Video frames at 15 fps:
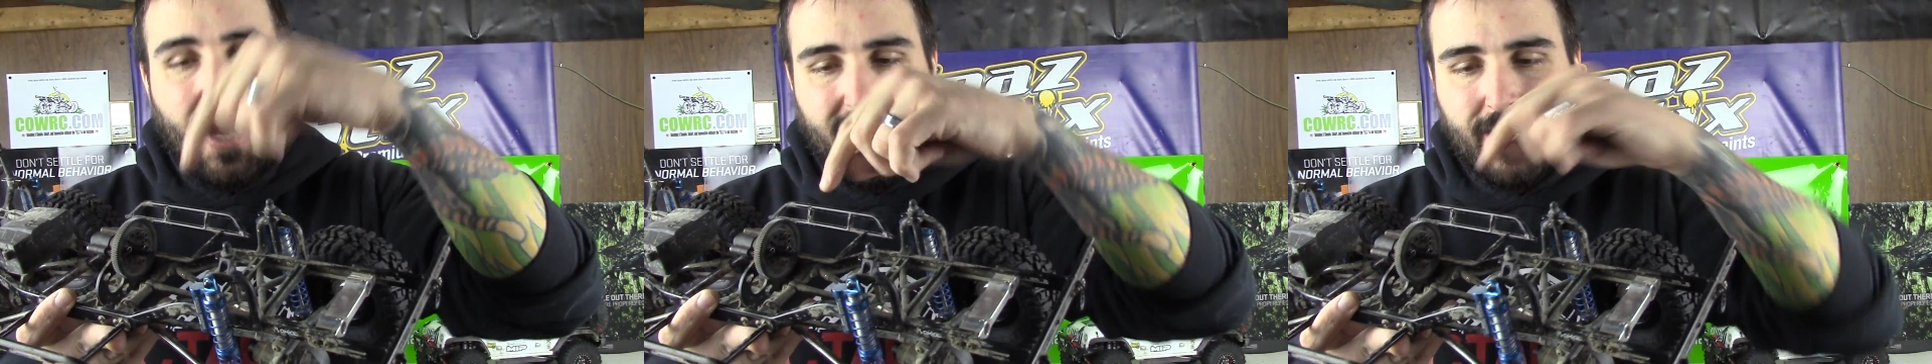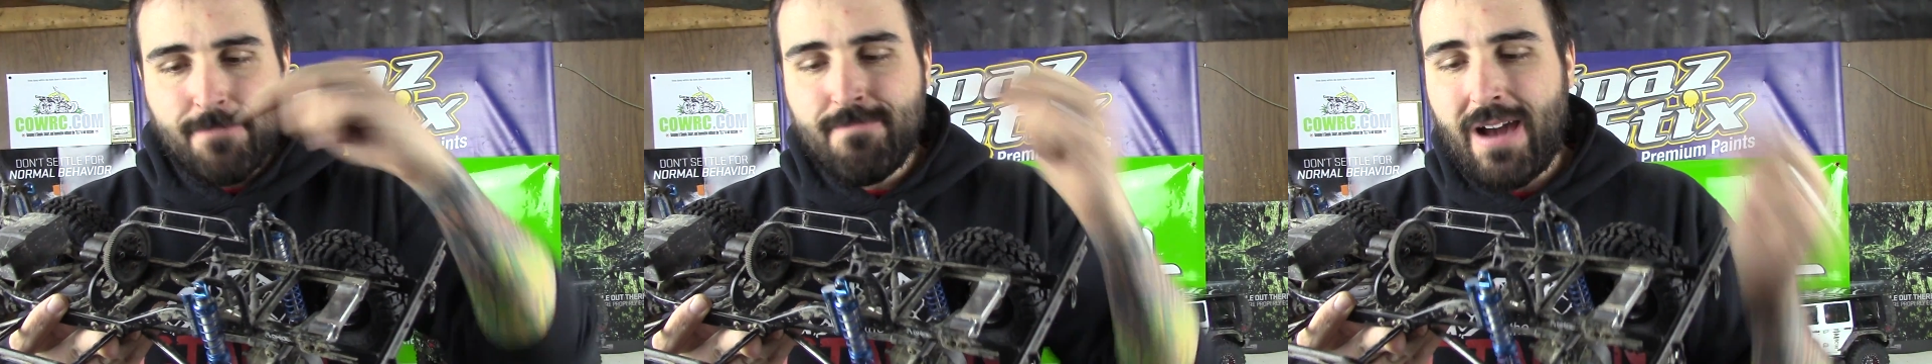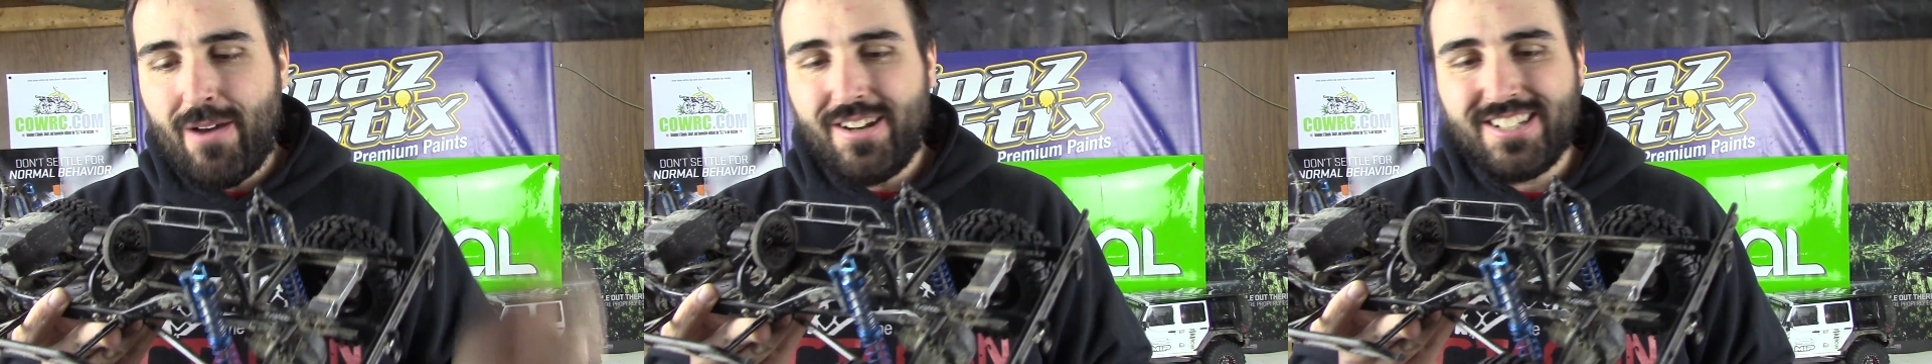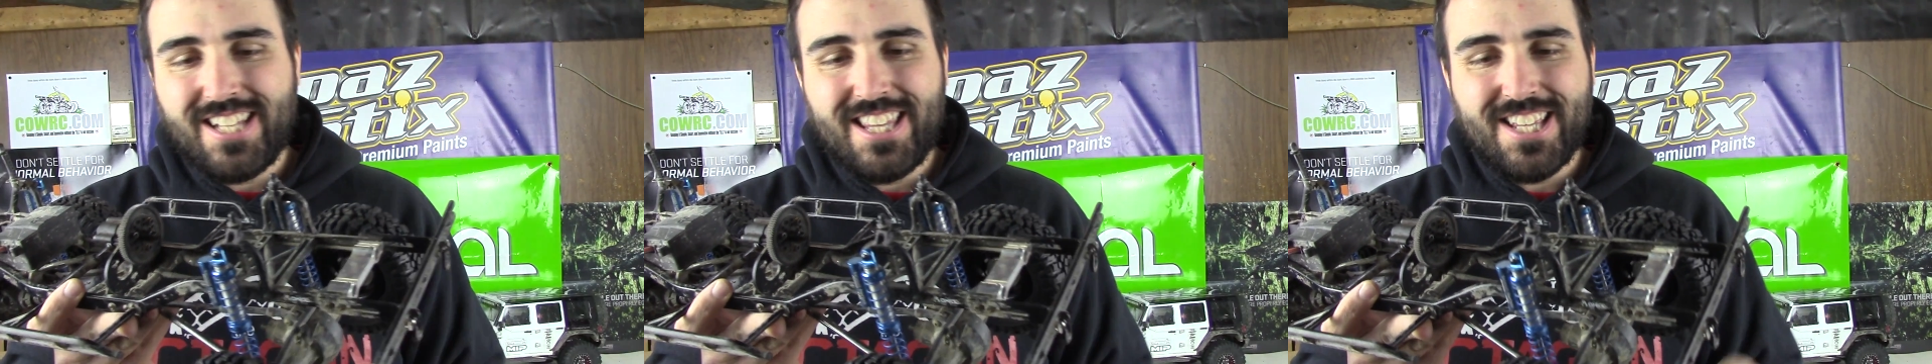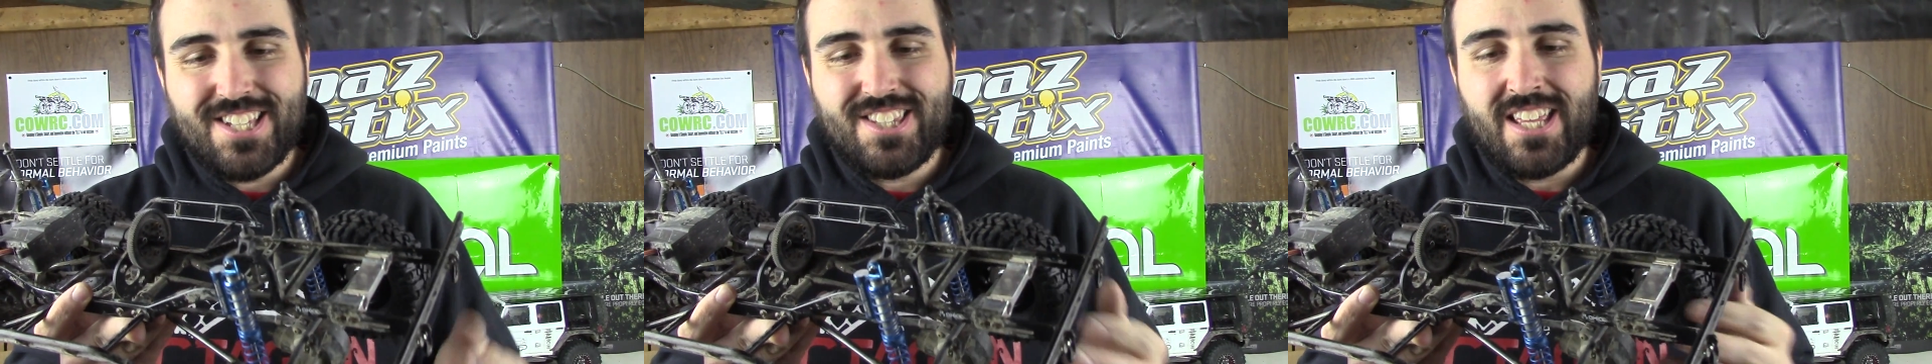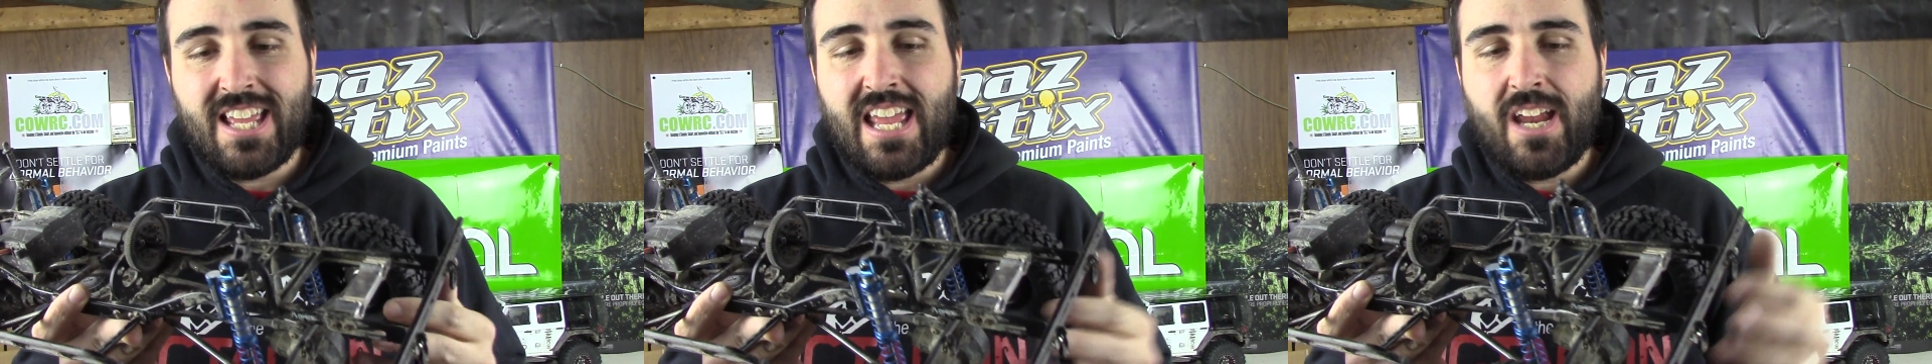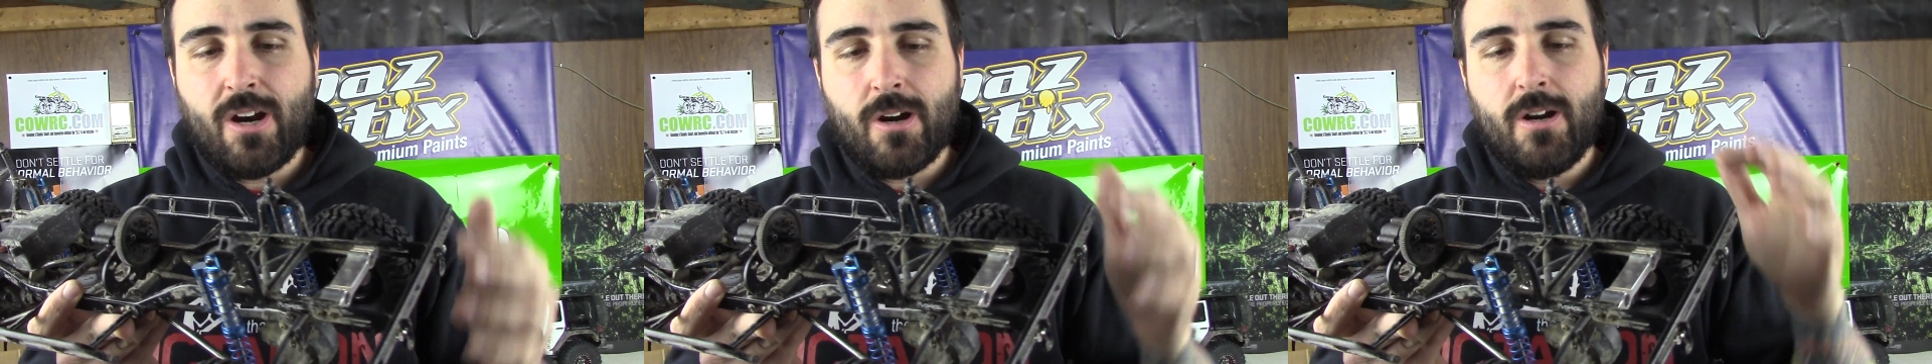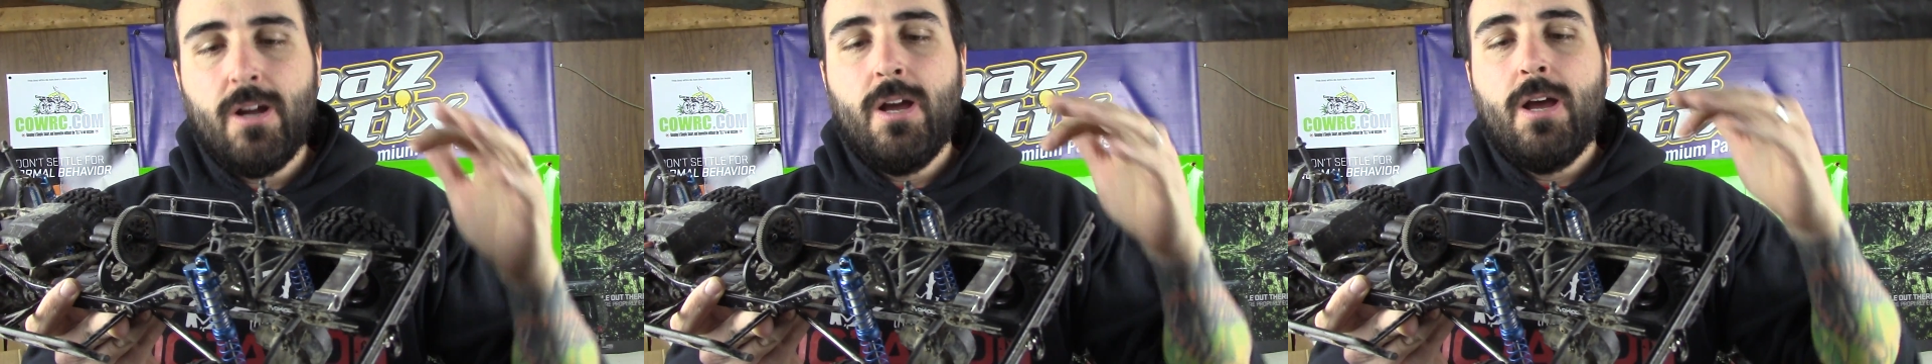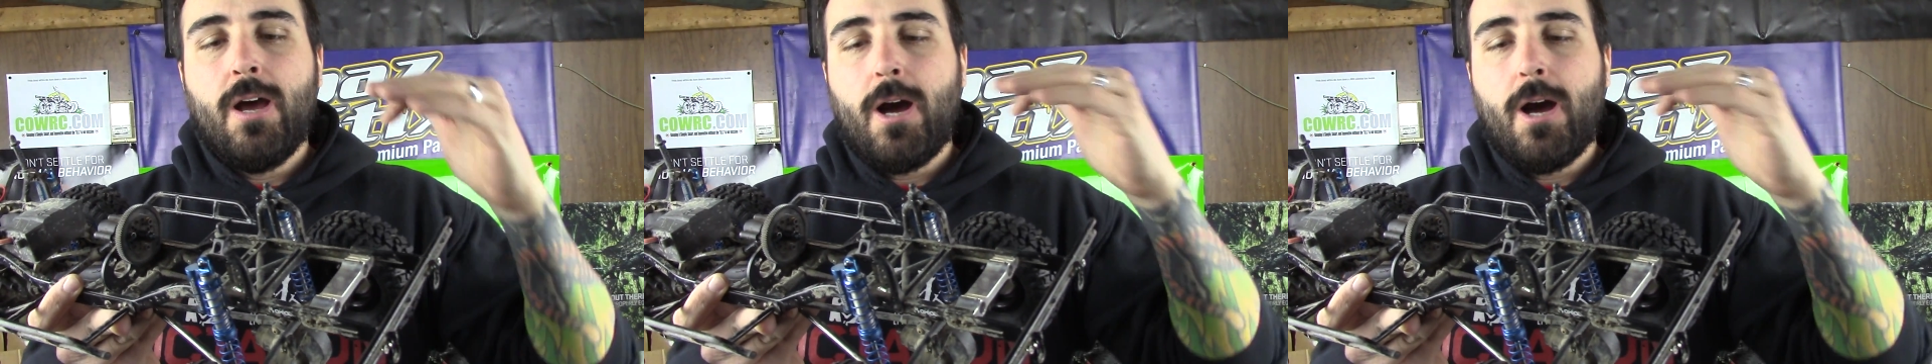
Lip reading: I can mount it to this thing here